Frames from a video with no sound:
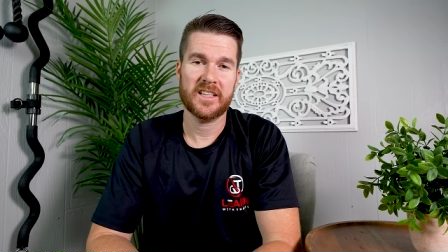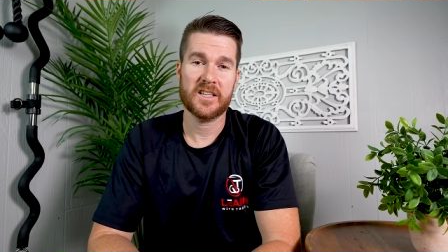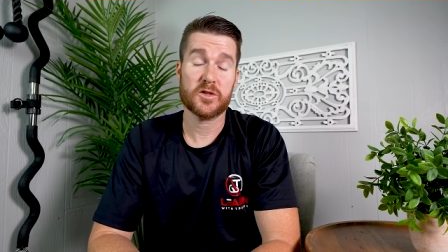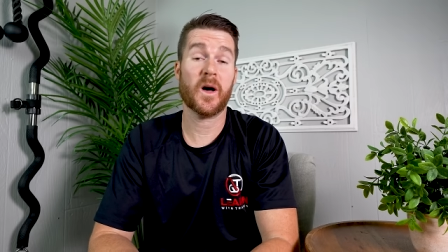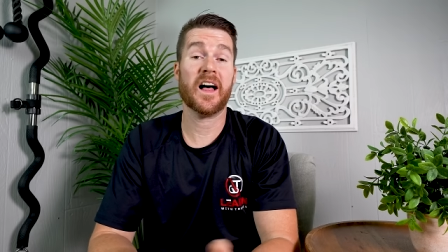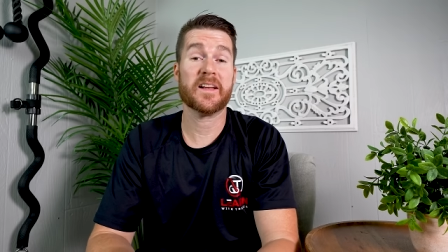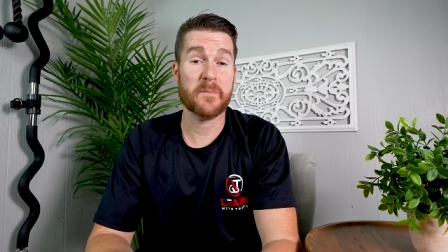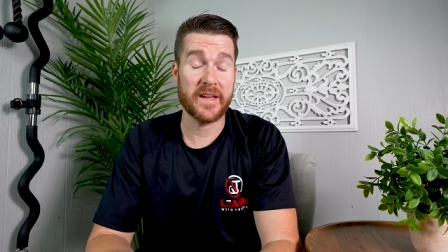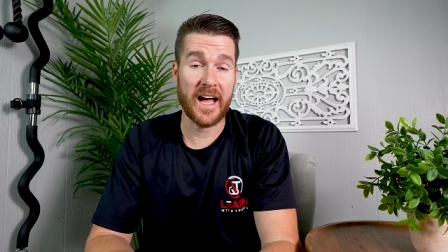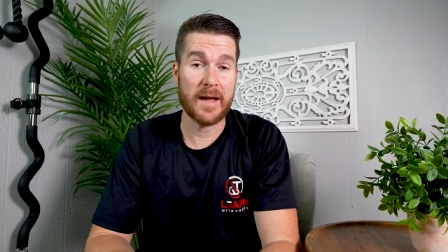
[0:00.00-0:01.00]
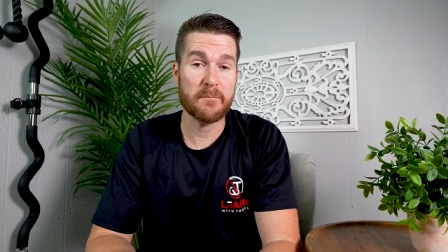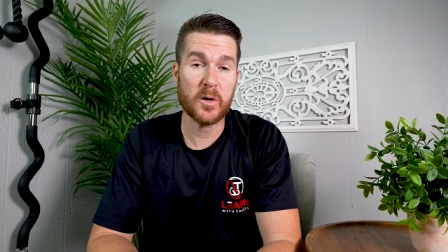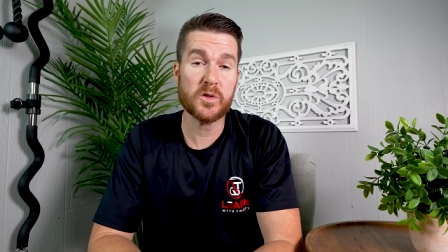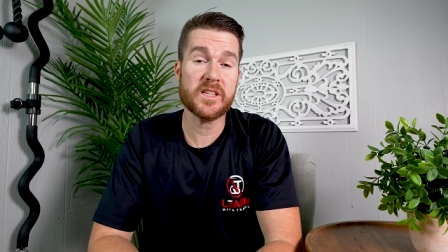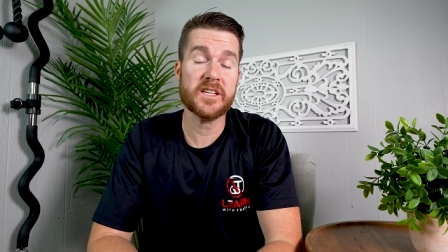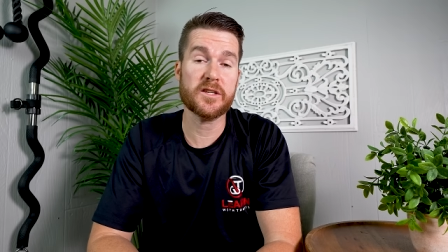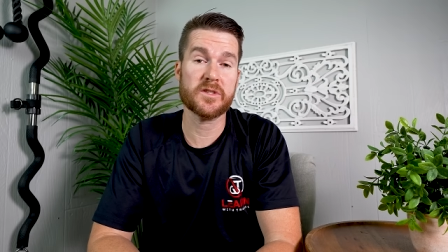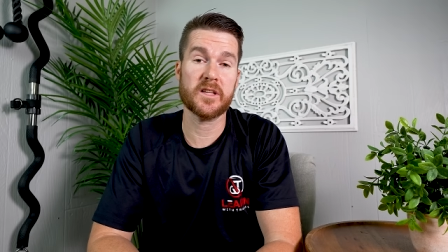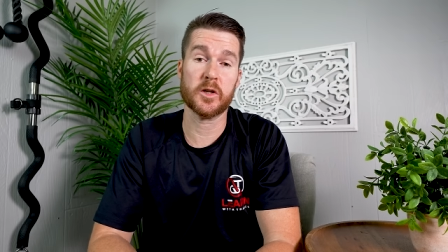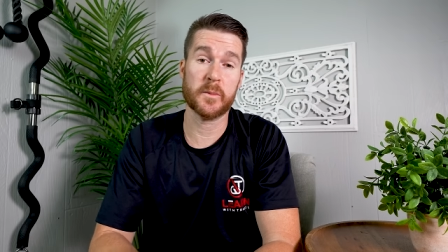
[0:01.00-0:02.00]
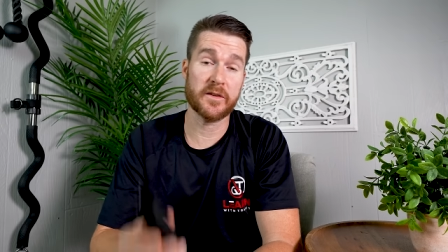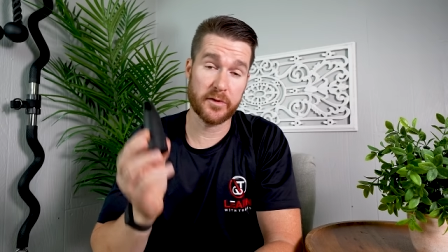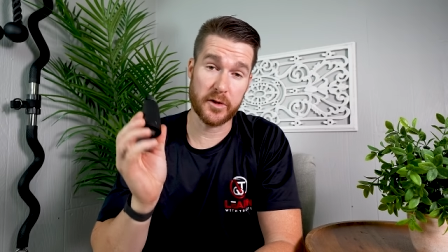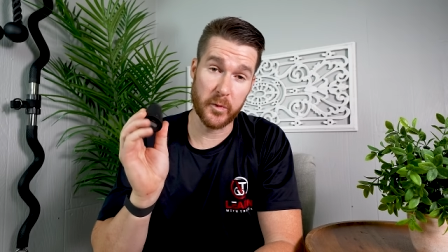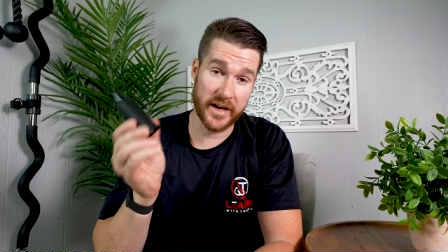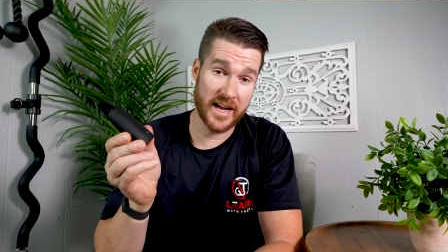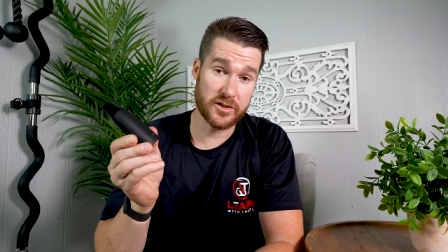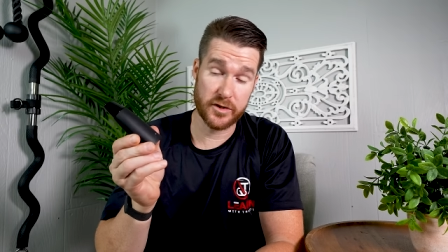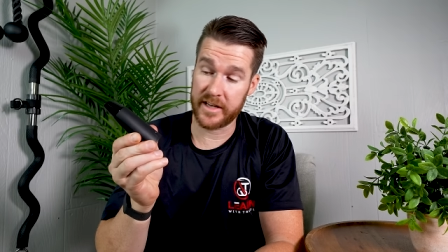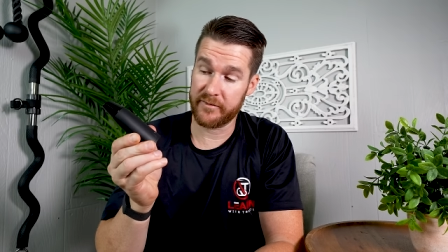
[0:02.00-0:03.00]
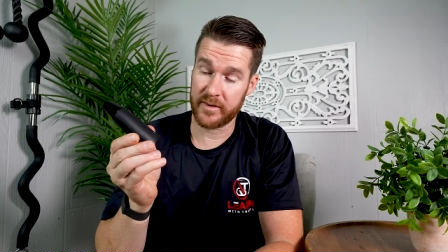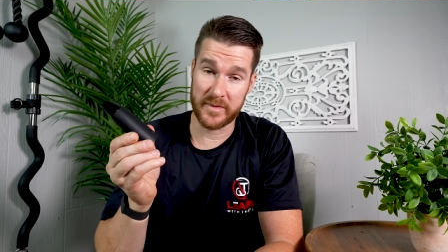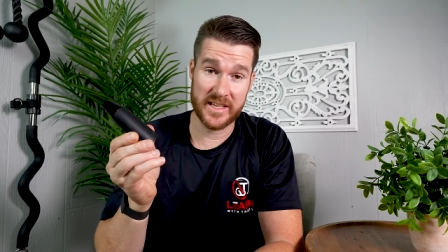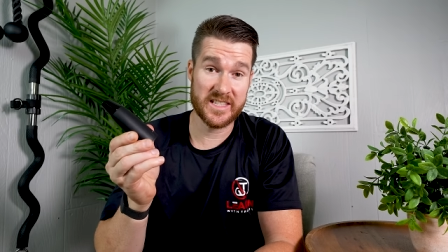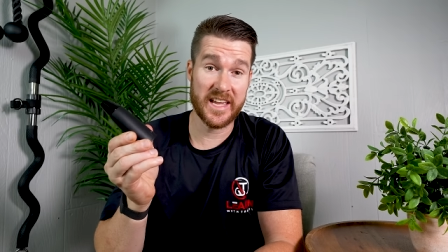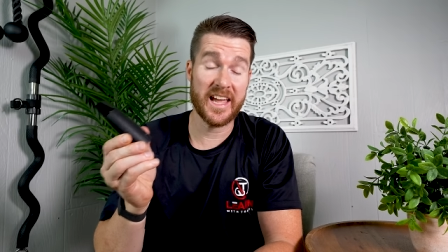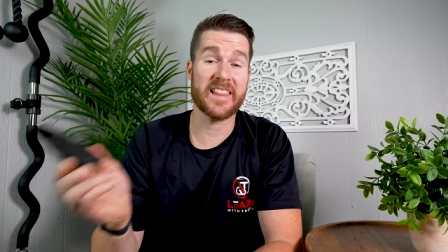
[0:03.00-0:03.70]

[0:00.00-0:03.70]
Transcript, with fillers: So I'll admit, I mostly use the Lumen for the readouts you get from this thing,